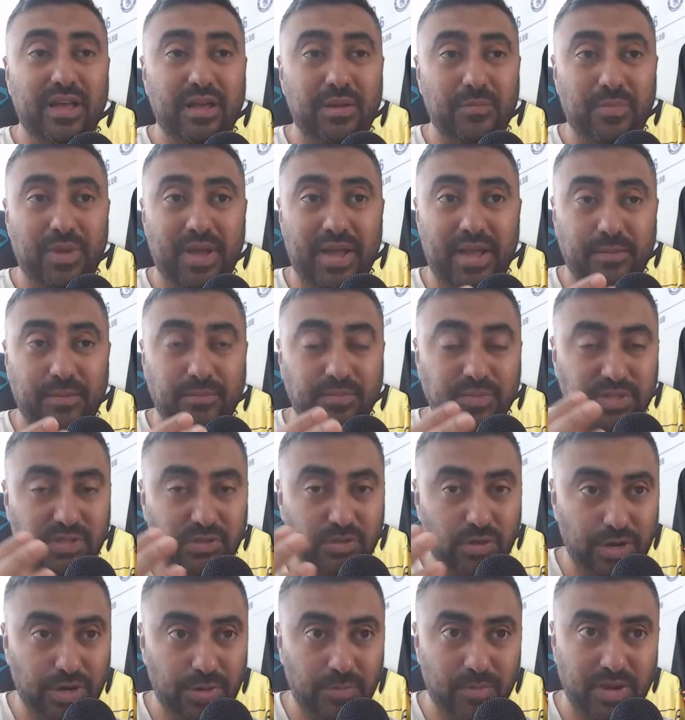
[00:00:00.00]
perhaps
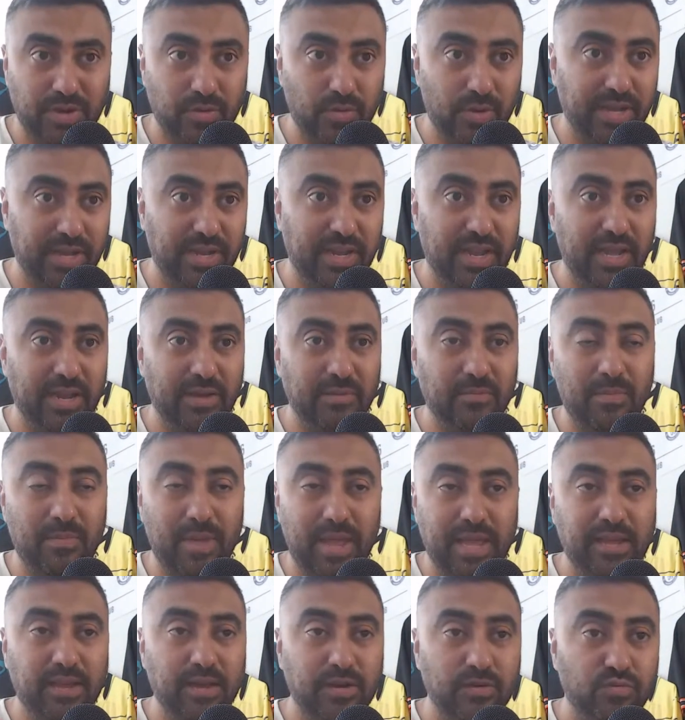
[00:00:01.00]
Noni Madueke and
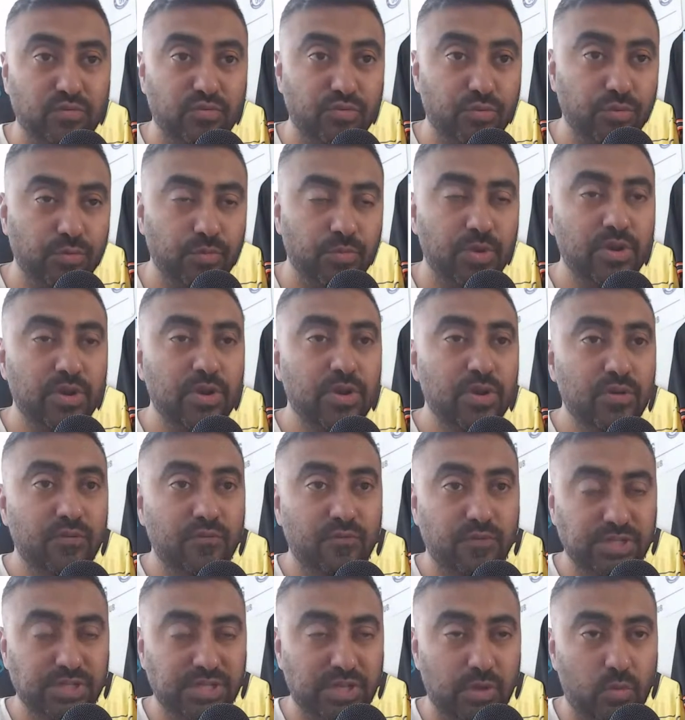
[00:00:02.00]
make a room
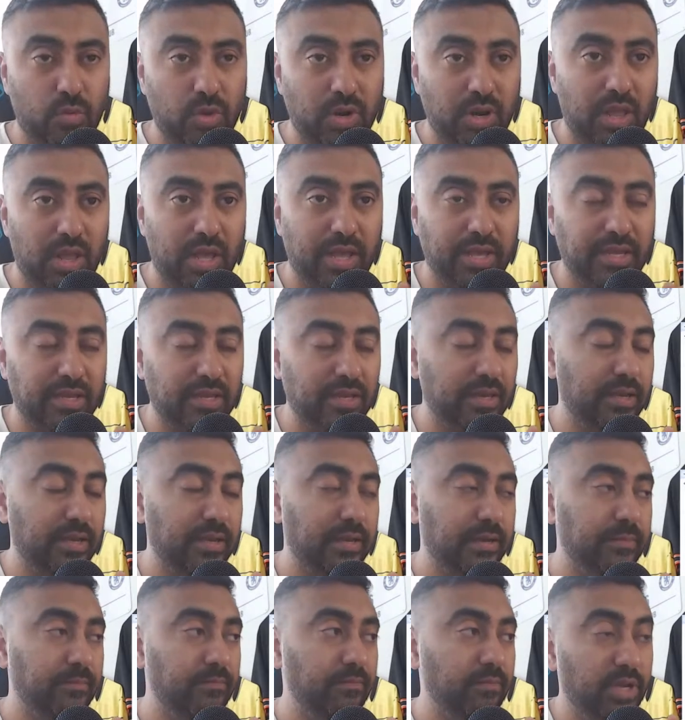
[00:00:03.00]
for someone like
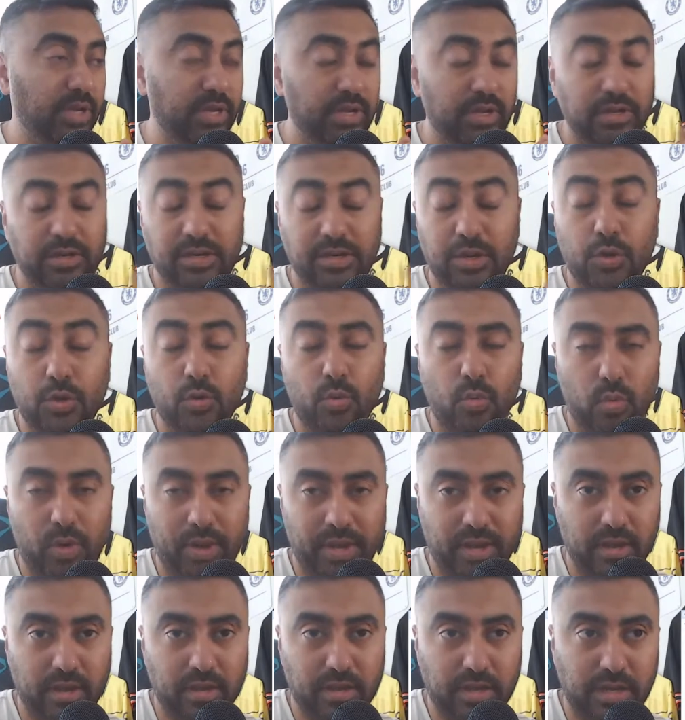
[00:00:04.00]
a new
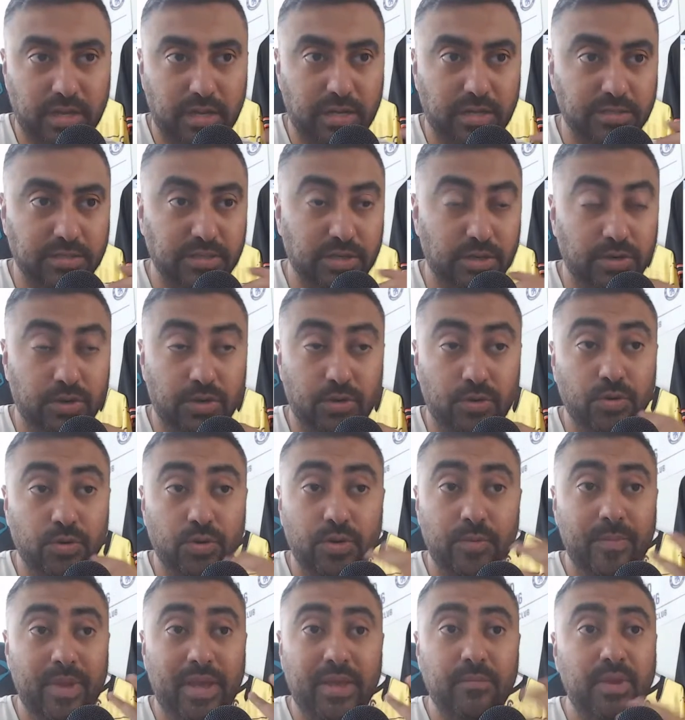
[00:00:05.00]
winger. I don't know who it
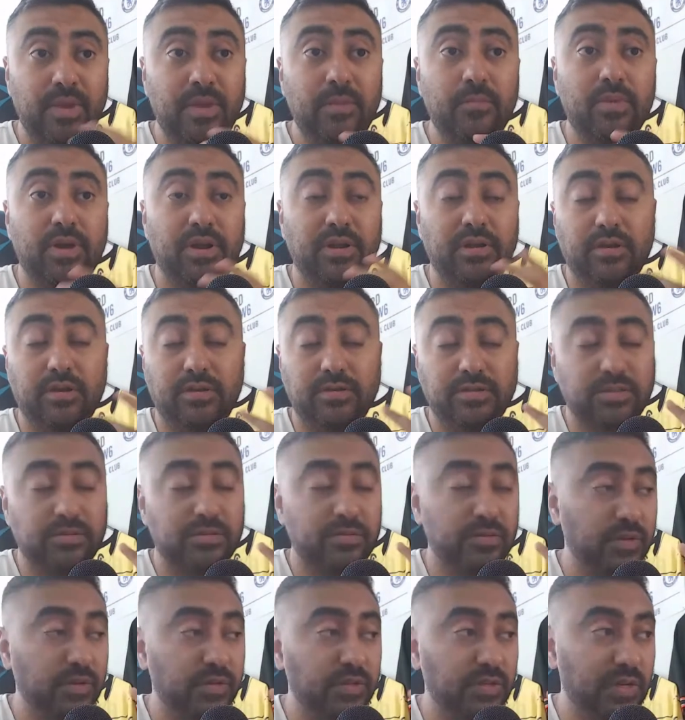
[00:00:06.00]
may be, but
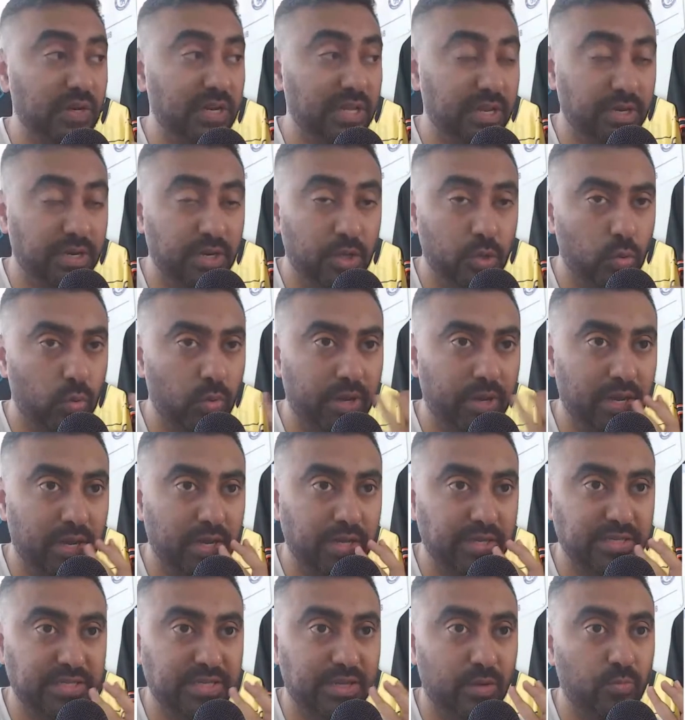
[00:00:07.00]
certainly a new winger
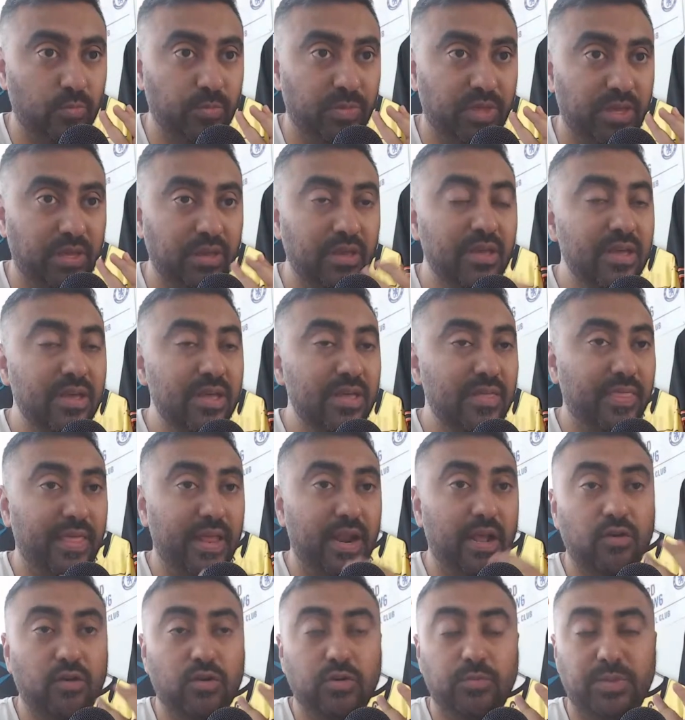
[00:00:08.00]
is something that
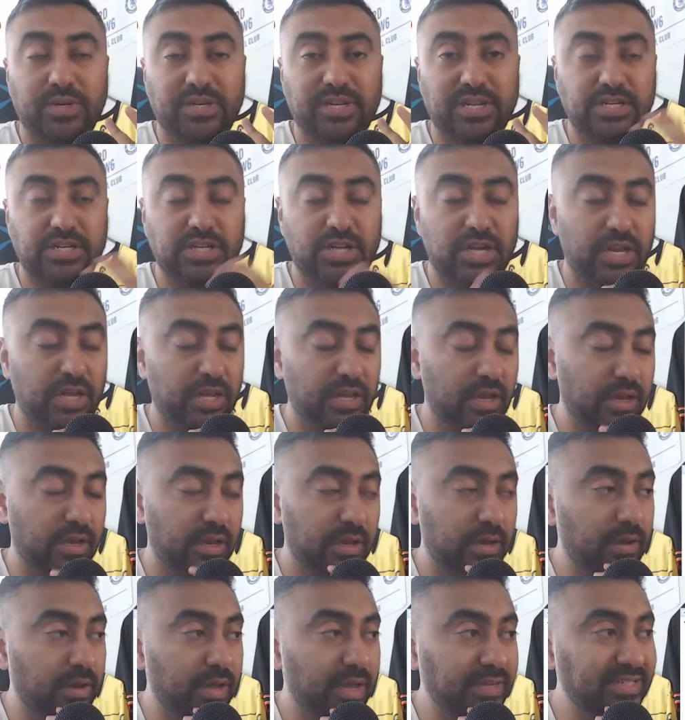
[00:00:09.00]
I could potentially
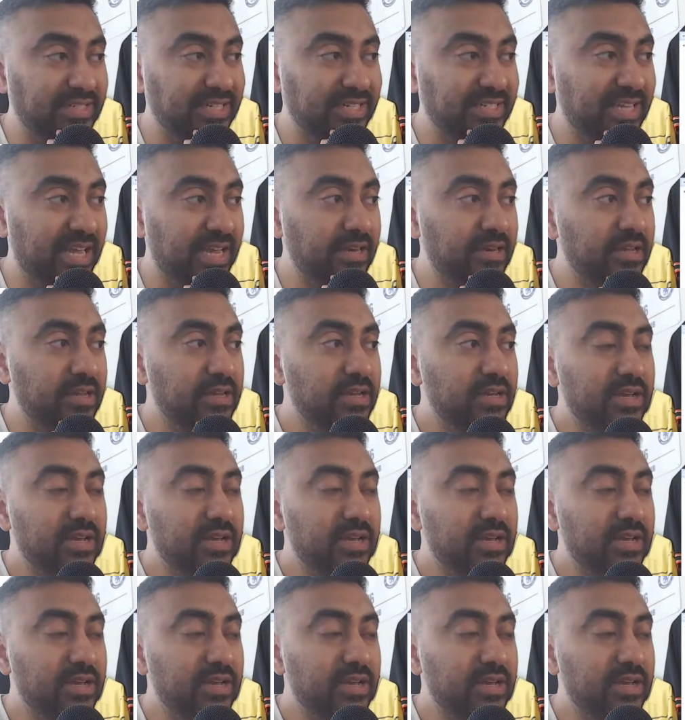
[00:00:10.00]
entertain.